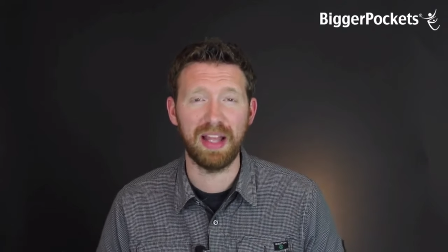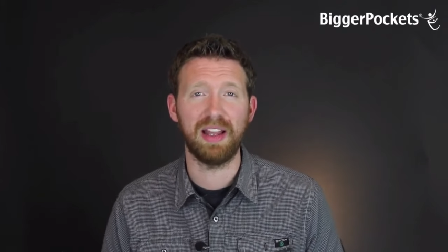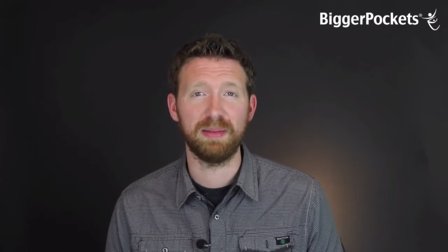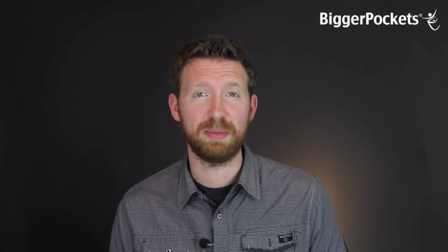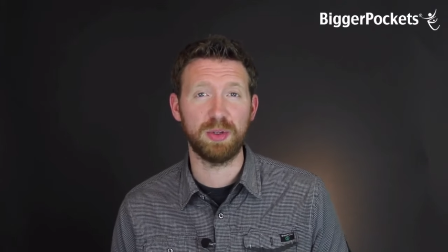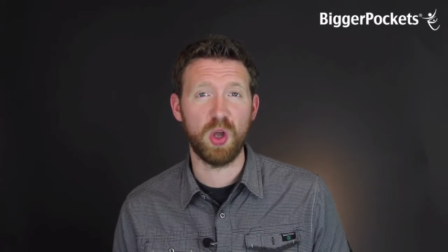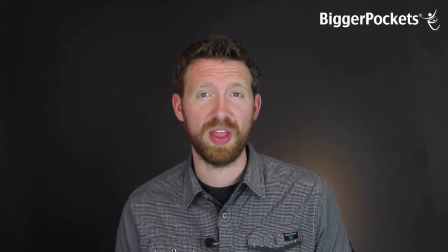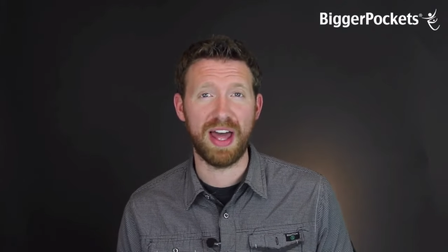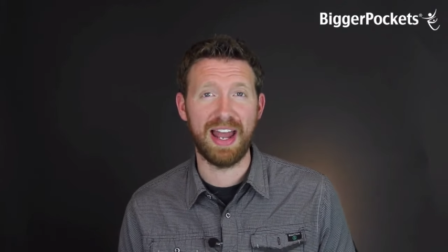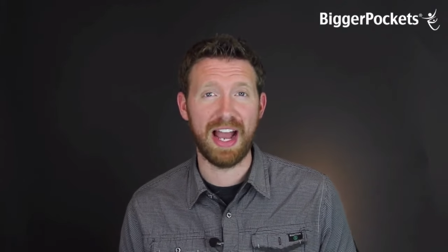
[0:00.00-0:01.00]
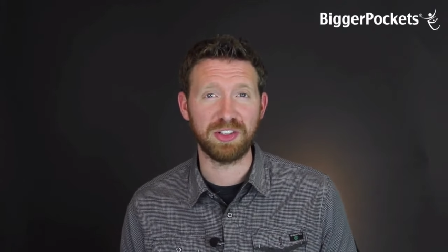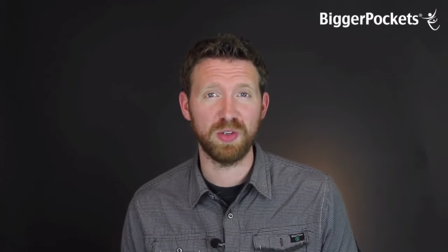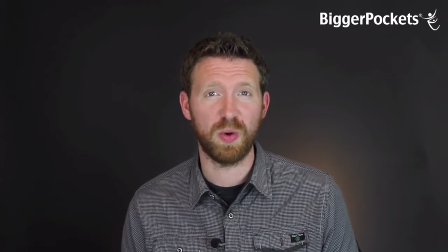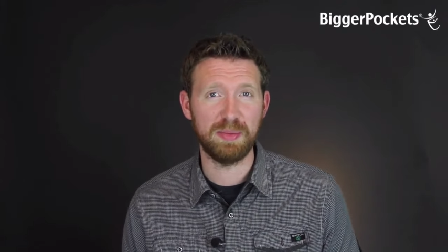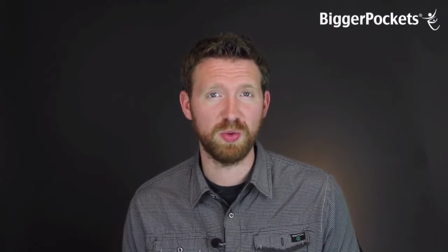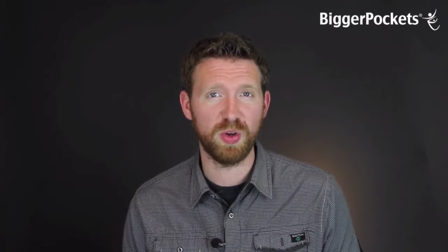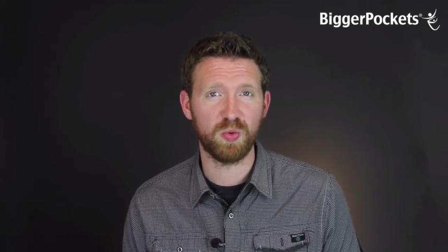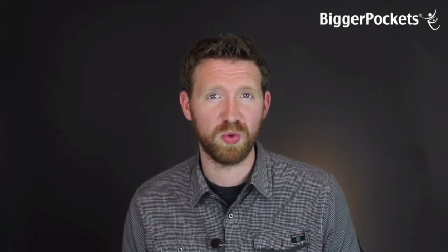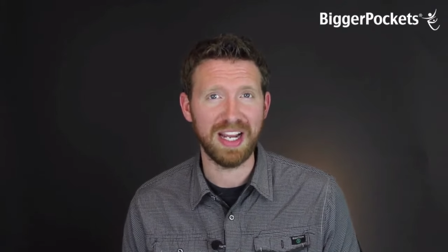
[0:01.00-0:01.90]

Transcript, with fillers: and not a lot of people know that. Actually, what I'm doing